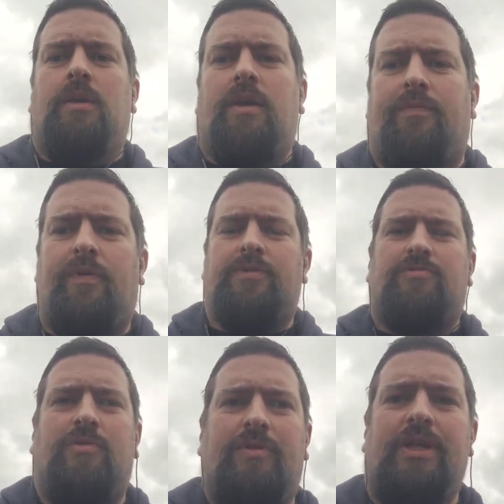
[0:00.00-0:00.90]
Hi
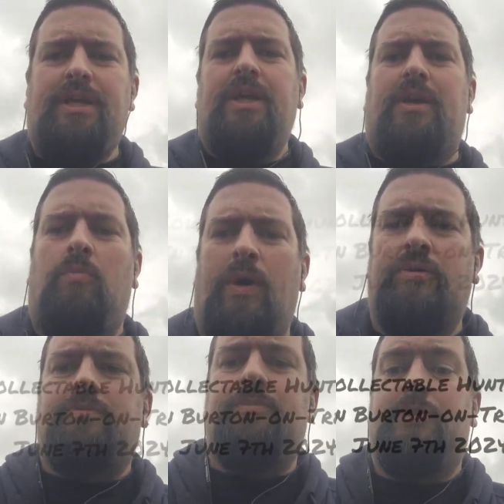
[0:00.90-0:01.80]
folks, Rory here and
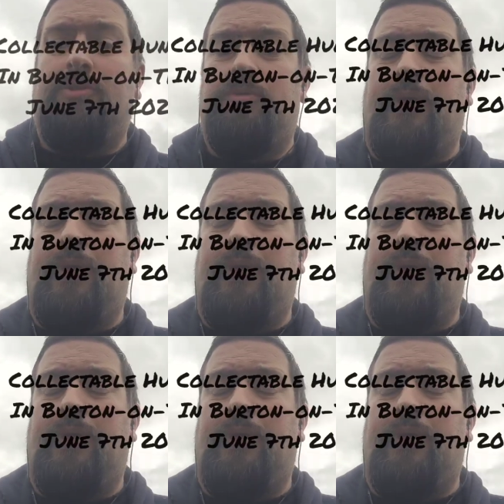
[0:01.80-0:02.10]
welcome to